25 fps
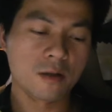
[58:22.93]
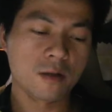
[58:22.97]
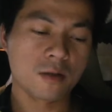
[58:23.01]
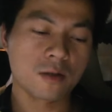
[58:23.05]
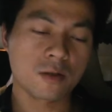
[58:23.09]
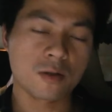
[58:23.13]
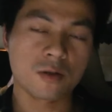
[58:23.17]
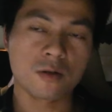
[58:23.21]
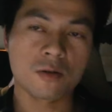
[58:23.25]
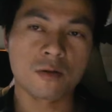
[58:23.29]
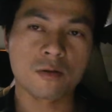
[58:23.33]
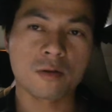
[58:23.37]

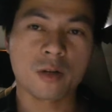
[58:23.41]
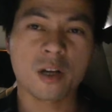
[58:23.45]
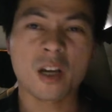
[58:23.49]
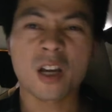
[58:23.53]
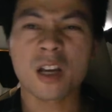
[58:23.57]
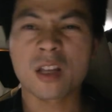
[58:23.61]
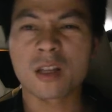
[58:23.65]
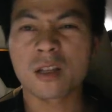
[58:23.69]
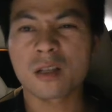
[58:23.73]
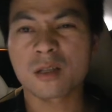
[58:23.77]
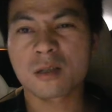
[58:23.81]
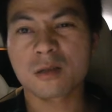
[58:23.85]
So
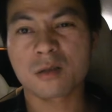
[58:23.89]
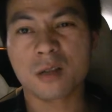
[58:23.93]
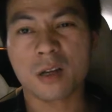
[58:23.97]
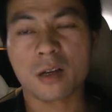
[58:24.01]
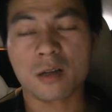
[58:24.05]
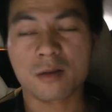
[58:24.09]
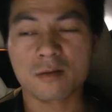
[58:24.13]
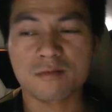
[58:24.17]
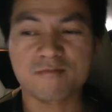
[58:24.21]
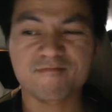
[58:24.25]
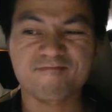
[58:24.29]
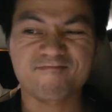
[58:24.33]
again, it's
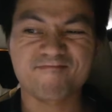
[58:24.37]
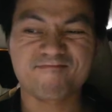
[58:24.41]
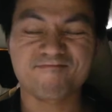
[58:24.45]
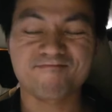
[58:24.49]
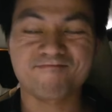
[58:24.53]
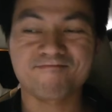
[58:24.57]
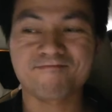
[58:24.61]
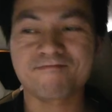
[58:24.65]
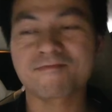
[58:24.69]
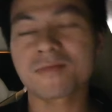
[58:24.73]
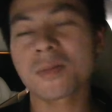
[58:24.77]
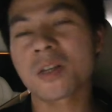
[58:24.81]
like
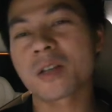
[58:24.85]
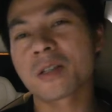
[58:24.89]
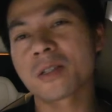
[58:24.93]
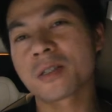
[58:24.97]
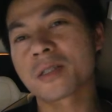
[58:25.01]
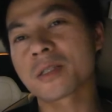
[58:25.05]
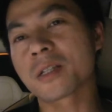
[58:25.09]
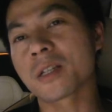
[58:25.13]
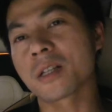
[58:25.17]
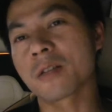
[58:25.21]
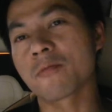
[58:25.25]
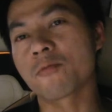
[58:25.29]

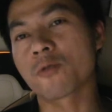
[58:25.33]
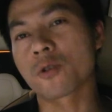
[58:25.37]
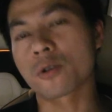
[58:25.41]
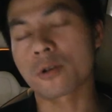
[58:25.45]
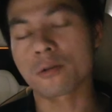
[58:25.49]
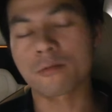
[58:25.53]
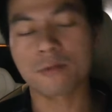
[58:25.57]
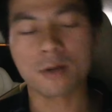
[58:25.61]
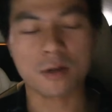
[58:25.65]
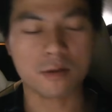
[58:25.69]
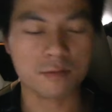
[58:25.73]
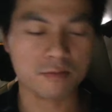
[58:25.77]
silly
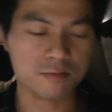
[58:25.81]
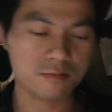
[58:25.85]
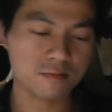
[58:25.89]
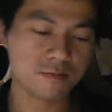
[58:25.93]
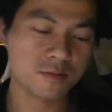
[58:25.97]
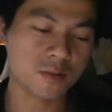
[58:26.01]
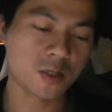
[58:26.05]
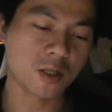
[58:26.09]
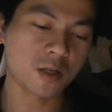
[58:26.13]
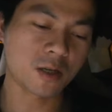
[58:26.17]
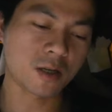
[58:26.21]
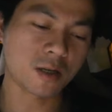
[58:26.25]
workaround.
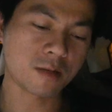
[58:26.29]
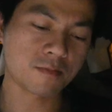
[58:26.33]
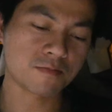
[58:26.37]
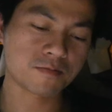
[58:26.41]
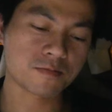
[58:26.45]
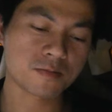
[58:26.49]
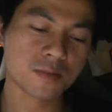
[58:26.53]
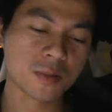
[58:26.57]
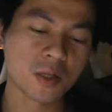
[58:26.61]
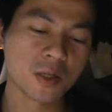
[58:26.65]
Yeah.